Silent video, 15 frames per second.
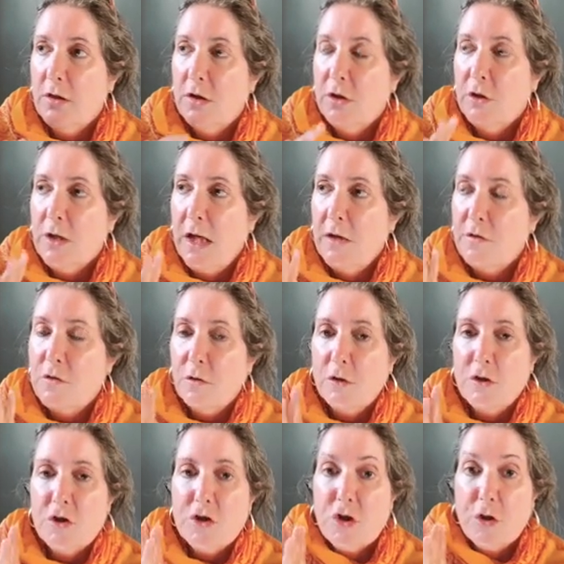UK
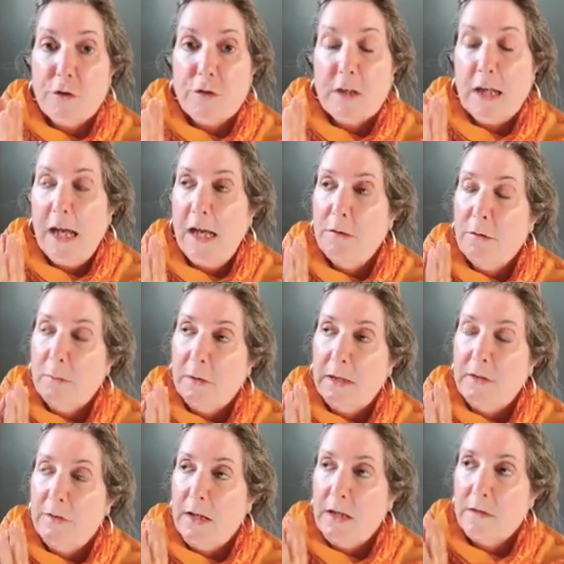astrologer Jonathan Caner, I
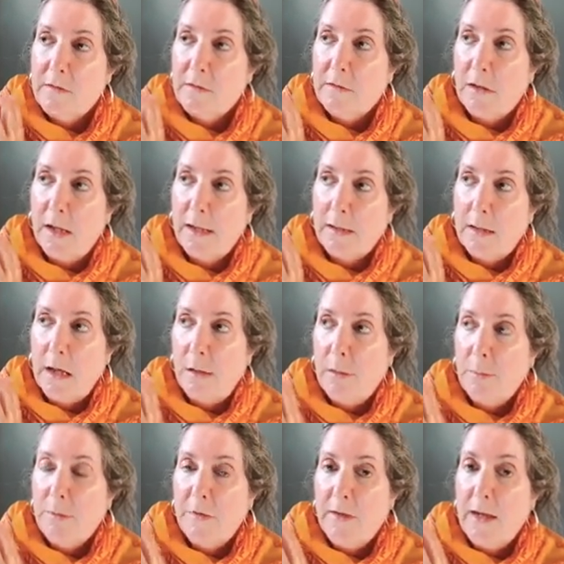believe he is like now
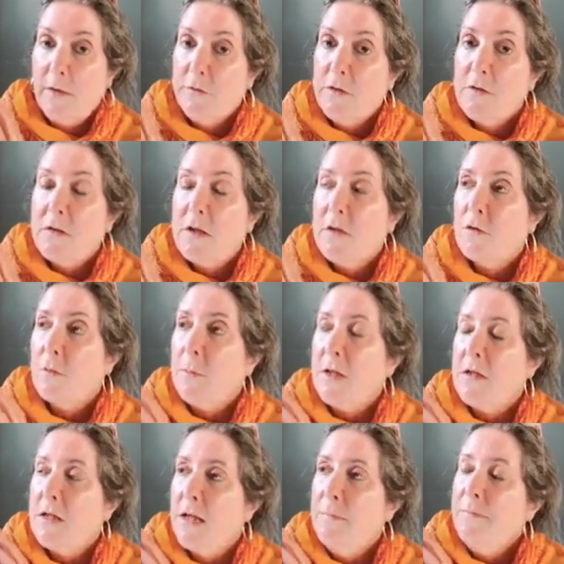up in the heavens and he's on my
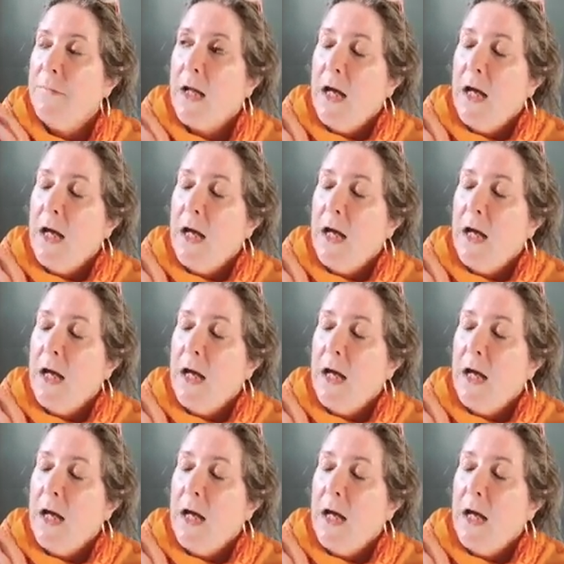team.